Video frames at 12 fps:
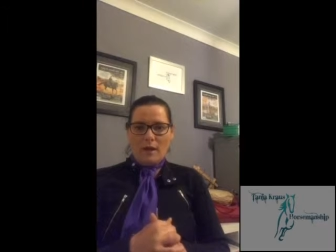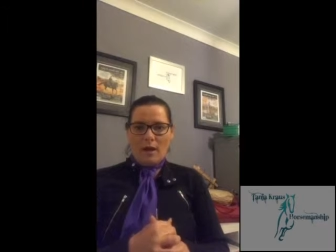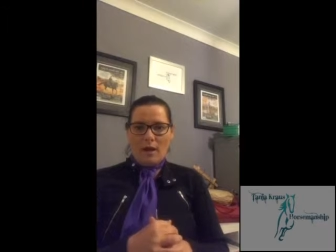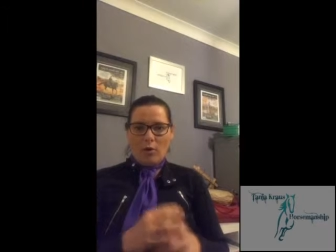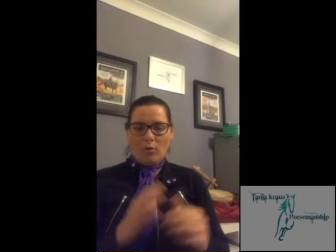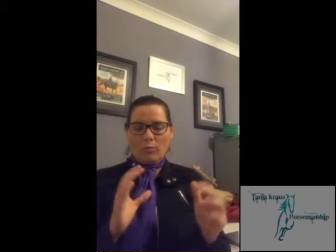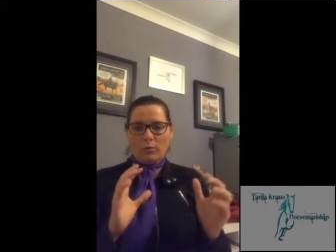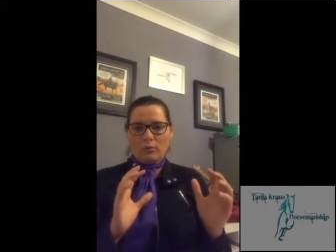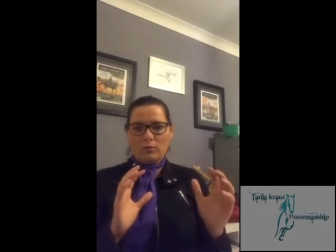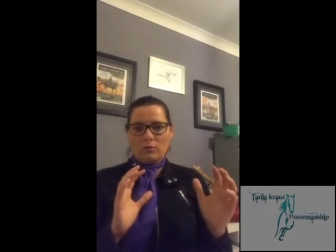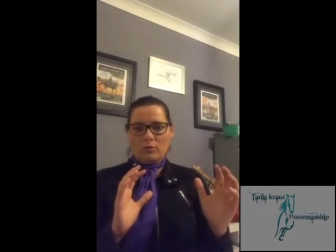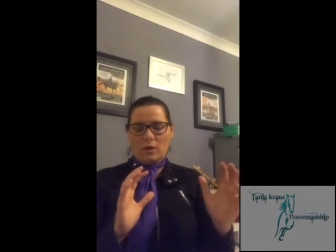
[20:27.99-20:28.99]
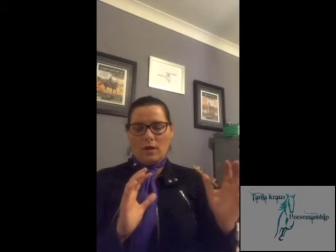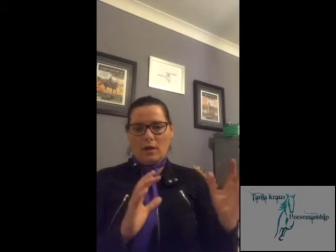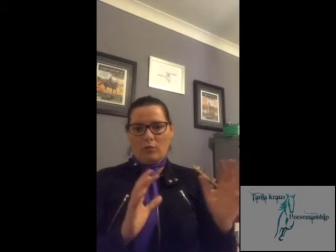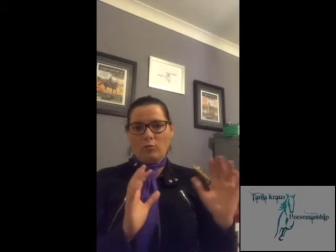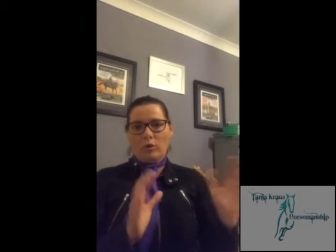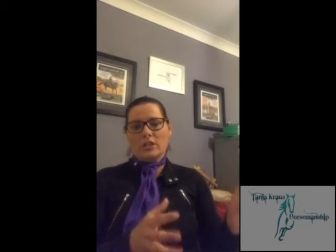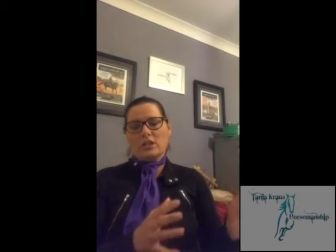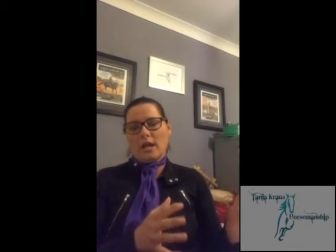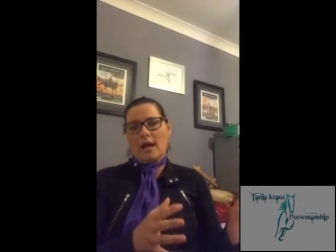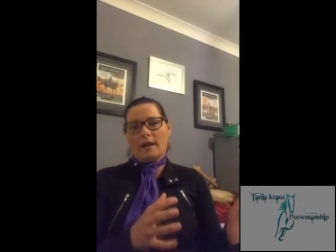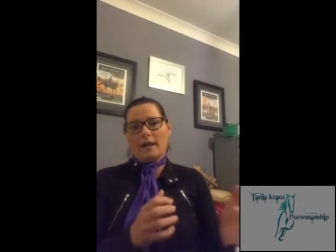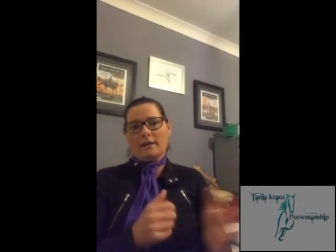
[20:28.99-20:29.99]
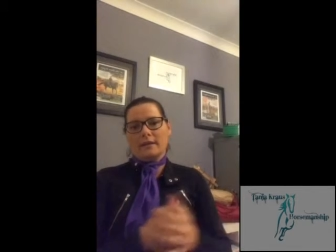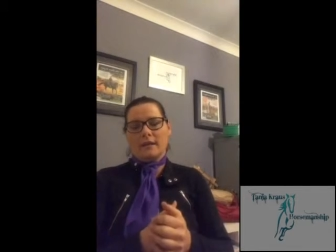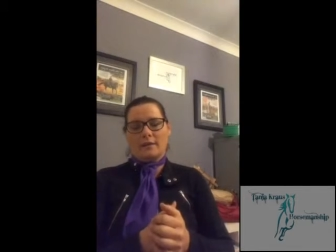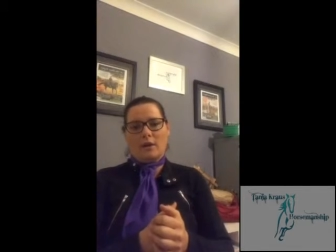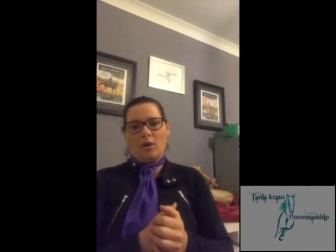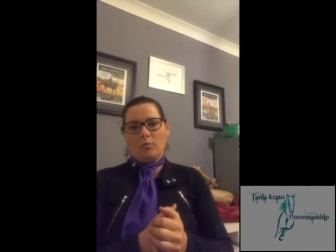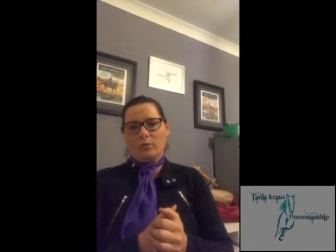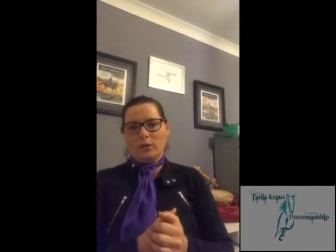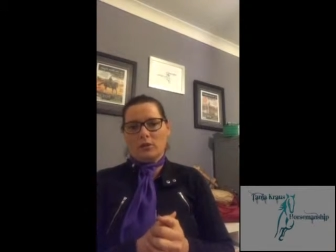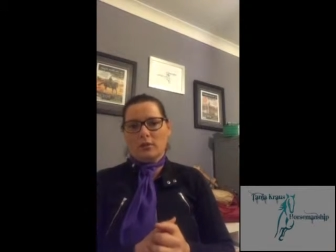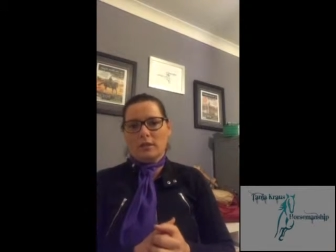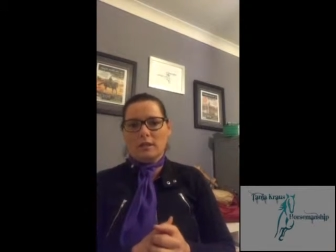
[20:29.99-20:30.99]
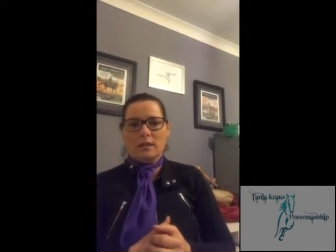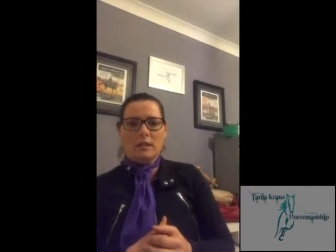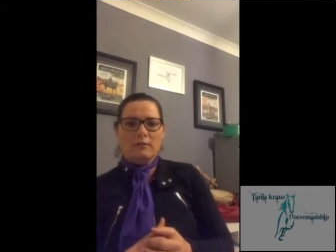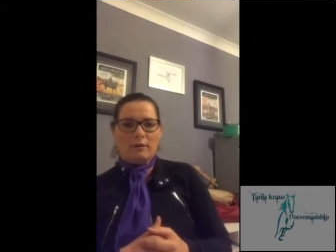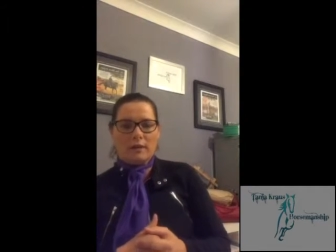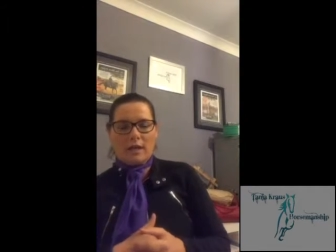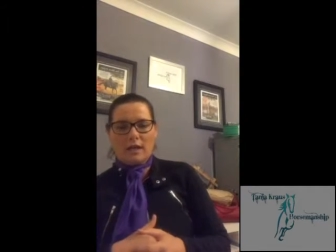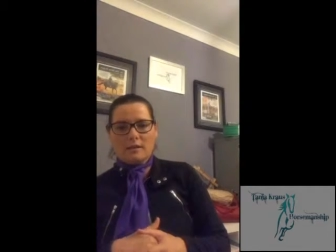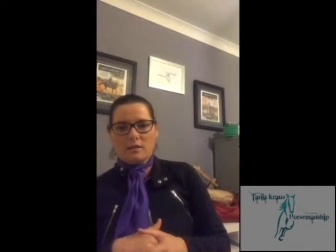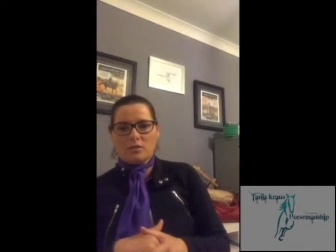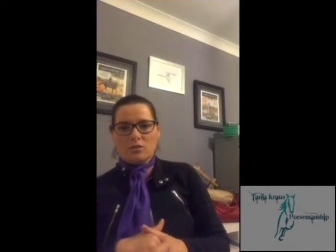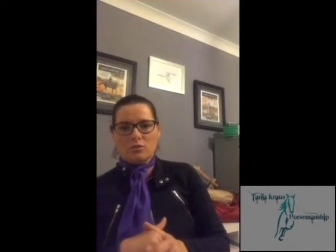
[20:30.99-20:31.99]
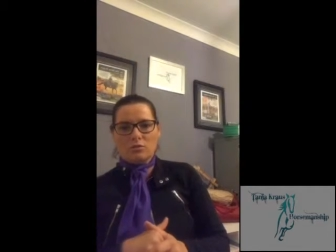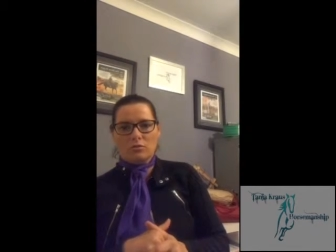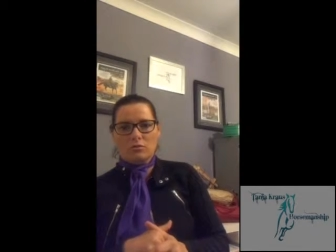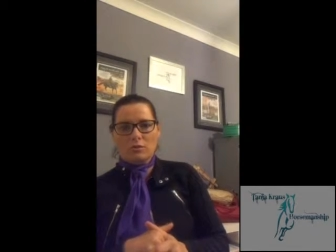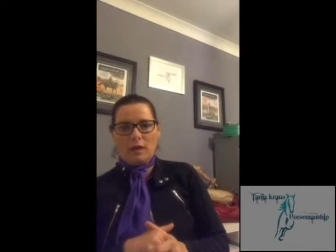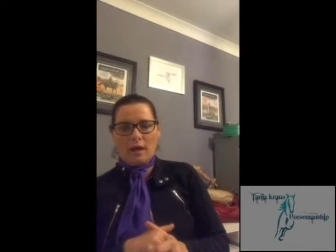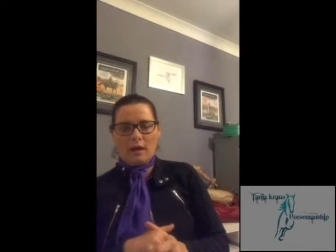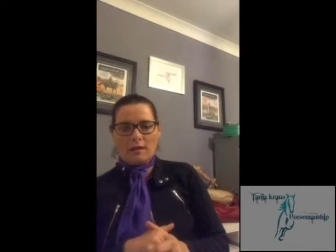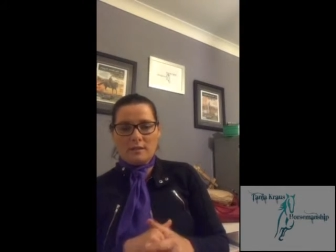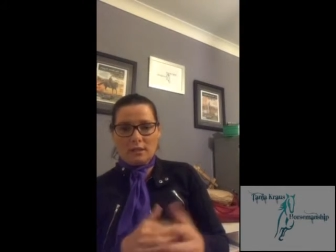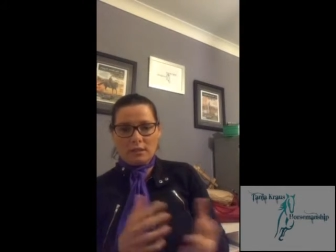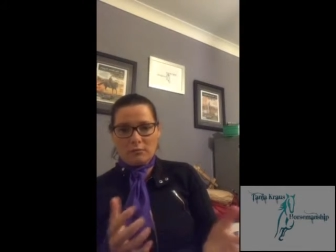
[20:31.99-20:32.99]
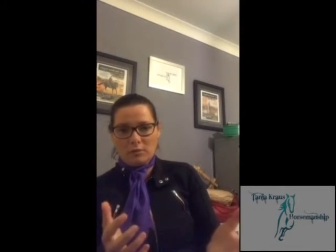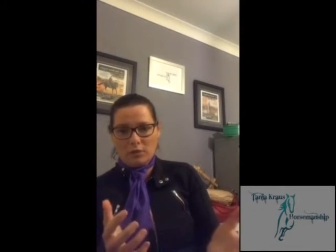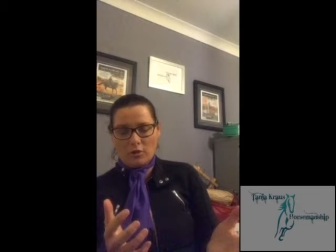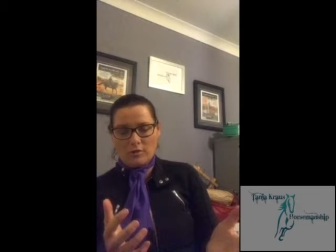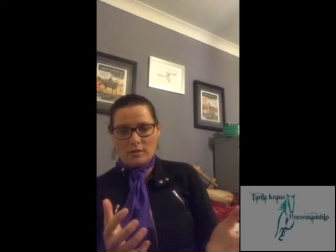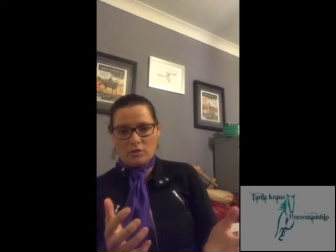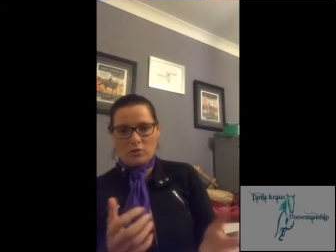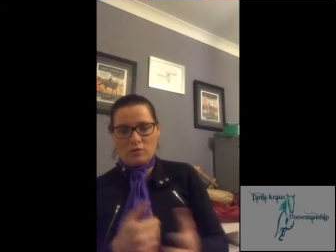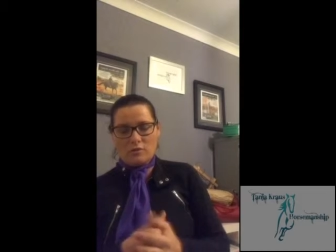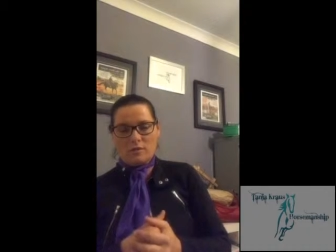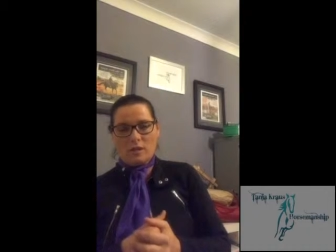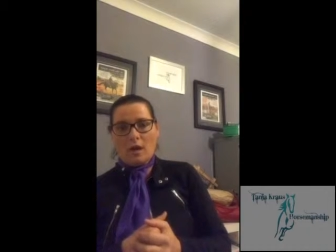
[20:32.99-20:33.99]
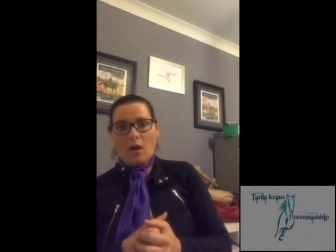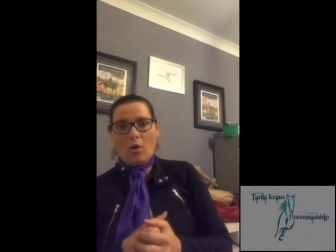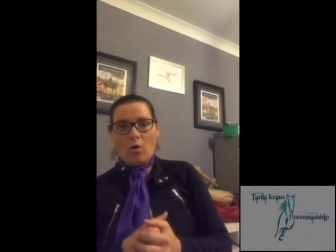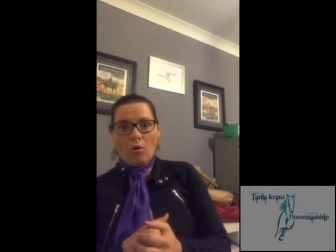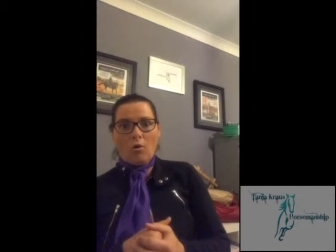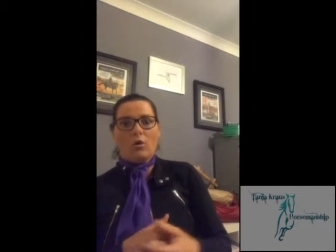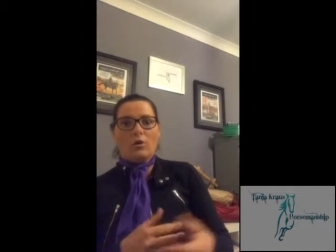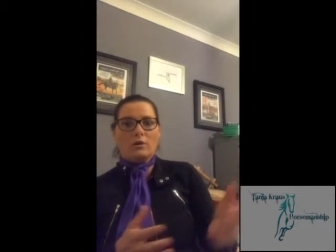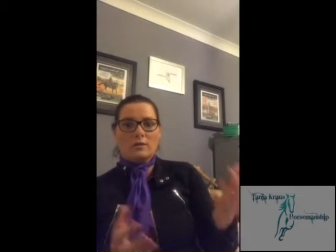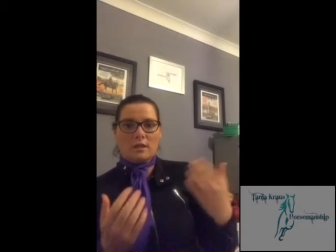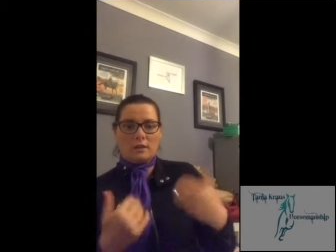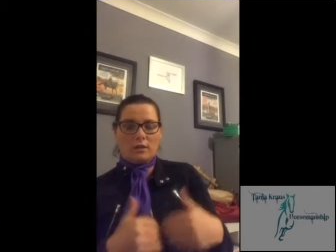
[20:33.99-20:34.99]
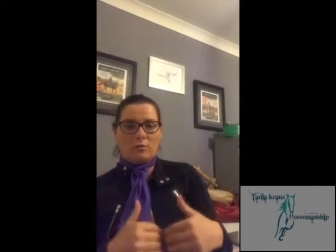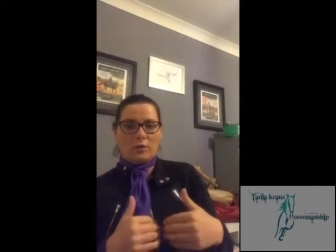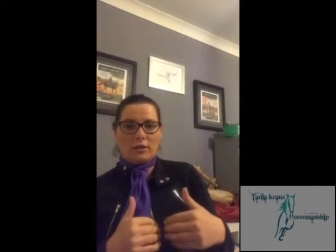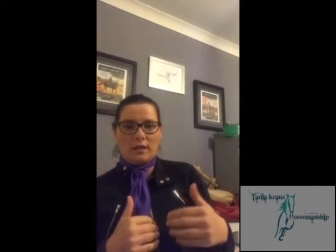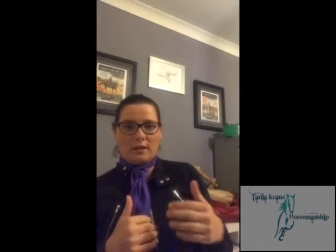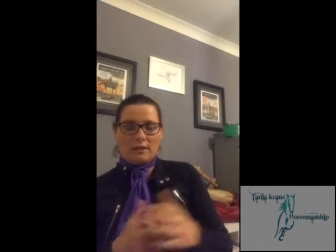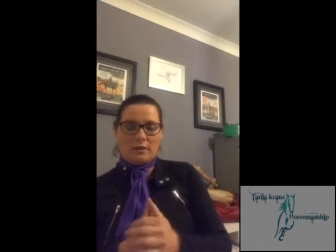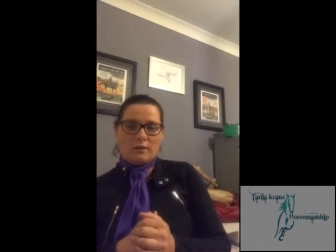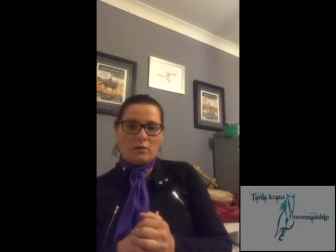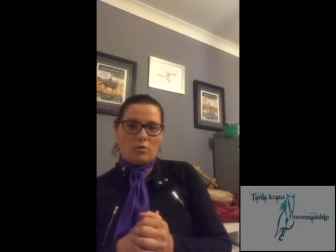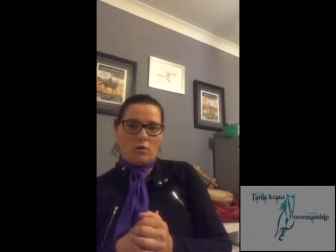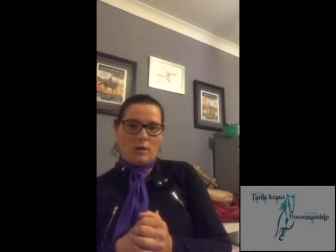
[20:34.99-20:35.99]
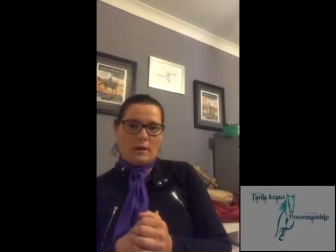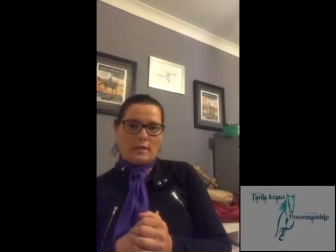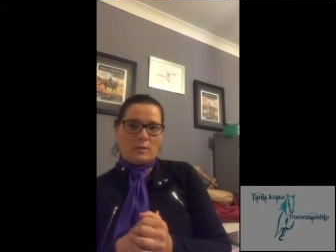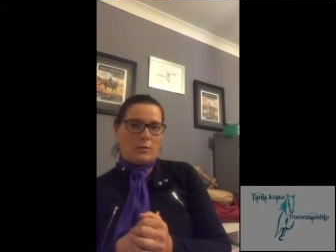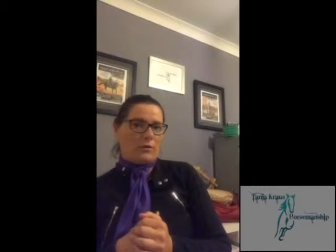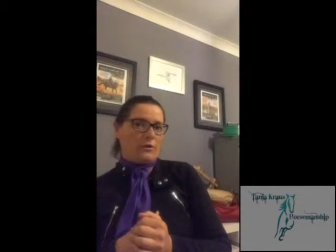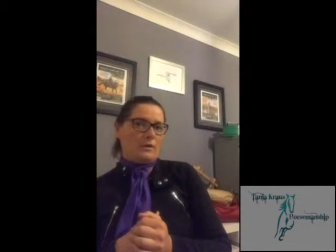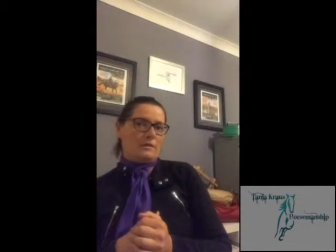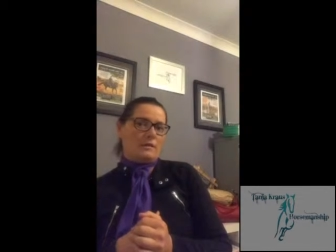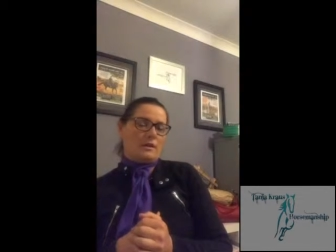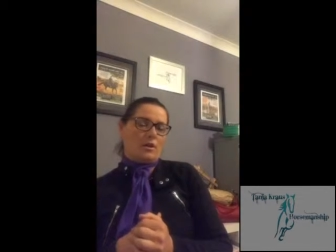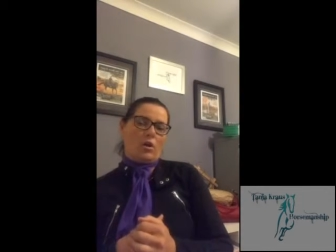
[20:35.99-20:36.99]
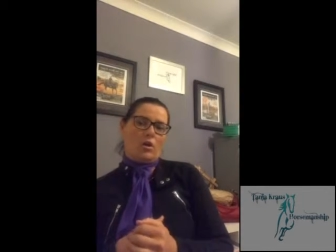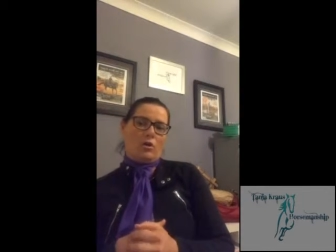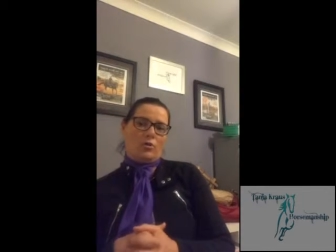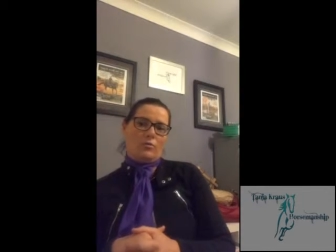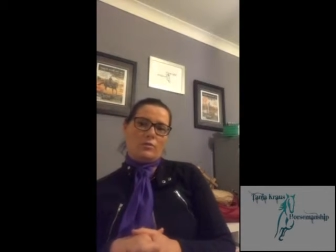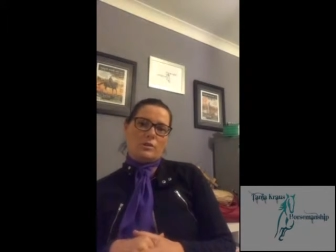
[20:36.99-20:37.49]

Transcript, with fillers: help reach out and get the help that you need in regards to dealing with those issues or dealing with anything that you're experiencing at home.